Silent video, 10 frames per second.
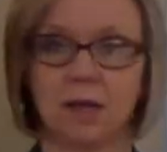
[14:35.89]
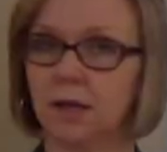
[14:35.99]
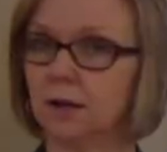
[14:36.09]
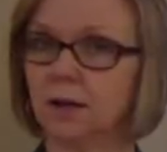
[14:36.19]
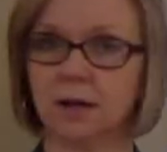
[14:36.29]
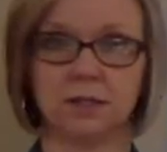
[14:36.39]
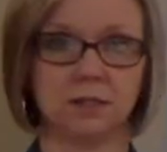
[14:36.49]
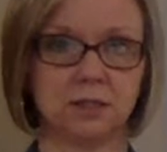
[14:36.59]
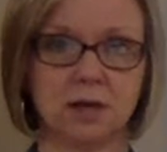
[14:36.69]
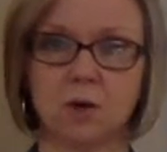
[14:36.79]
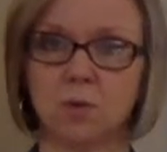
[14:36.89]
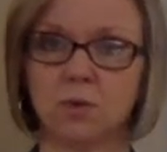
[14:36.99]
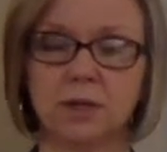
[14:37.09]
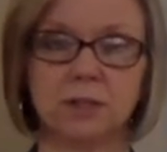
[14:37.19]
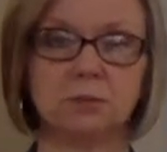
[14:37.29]
And God does not
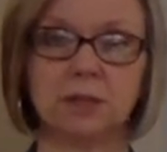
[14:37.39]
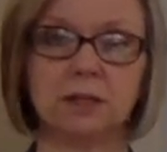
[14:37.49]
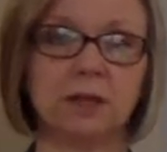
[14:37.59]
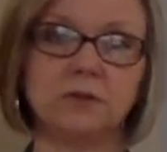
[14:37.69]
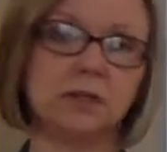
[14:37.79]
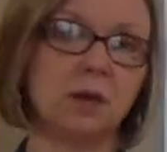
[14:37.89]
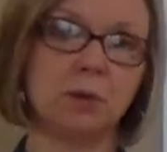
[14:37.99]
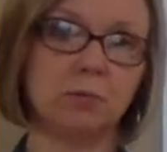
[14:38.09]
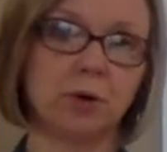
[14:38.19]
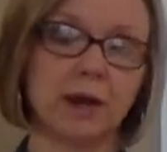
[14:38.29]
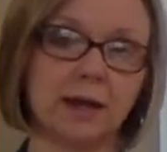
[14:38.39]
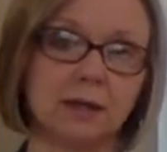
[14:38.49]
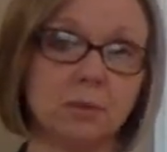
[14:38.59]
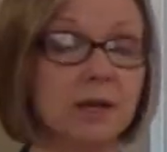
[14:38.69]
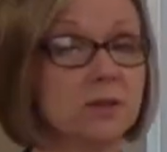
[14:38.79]
want us to be lifted up in pride
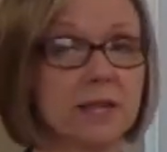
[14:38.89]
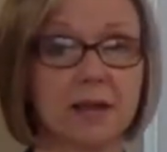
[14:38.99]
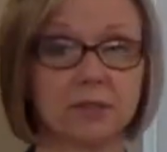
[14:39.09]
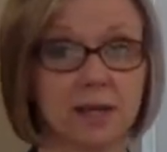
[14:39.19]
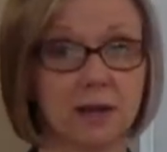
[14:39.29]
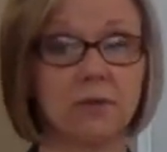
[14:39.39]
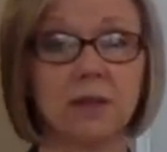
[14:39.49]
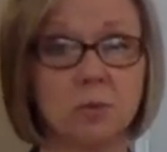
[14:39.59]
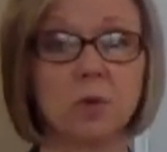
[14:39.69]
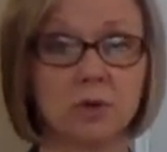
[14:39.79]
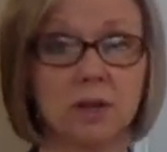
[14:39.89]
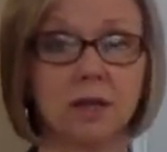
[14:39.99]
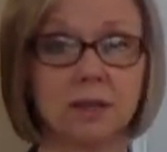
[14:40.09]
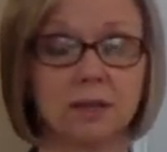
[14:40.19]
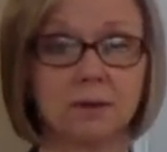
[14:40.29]
because outside of Him we're
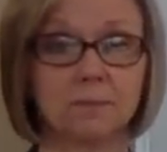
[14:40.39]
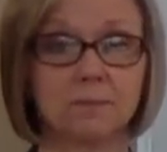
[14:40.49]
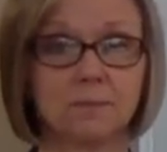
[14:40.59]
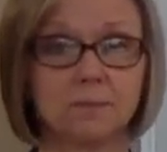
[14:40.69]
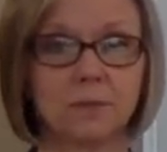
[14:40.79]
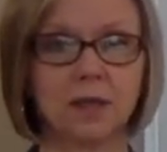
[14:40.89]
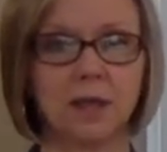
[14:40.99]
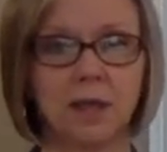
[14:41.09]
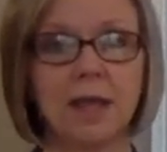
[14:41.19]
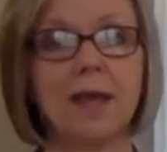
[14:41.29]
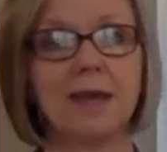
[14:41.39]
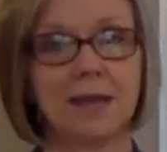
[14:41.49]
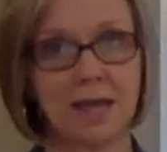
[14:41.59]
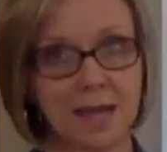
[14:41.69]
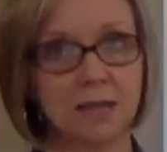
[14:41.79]
nothing. And
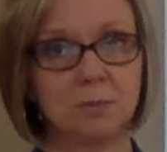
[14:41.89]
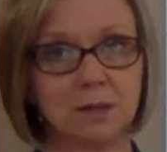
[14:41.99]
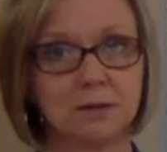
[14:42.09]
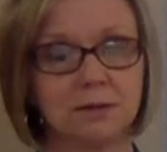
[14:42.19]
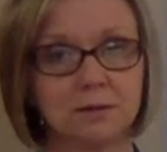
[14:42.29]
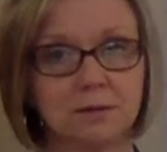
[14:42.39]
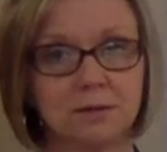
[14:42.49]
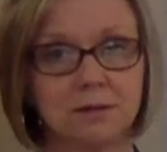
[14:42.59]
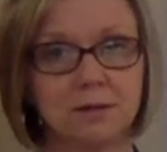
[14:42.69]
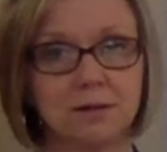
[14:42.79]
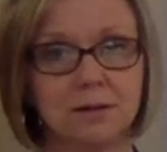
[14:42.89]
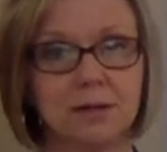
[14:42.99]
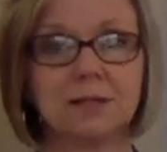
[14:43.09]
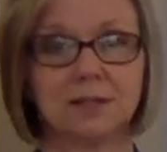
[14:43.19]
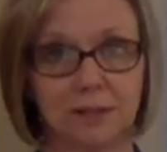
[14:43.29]
Haman
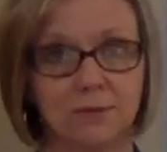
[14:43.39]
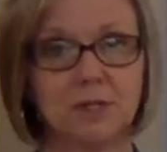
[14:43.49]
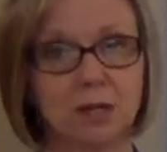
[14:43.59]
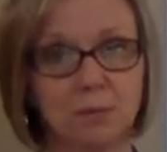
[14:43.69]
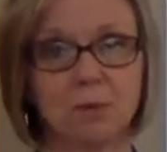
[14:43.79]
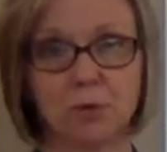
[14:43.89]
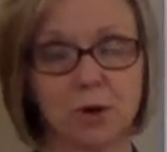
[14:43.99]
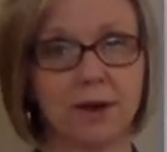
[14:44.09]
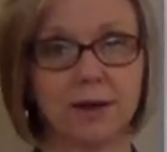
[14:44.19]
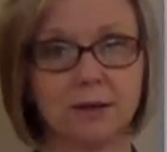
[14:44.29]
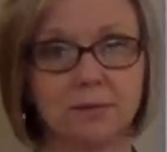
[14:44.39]
is lifted up in pride.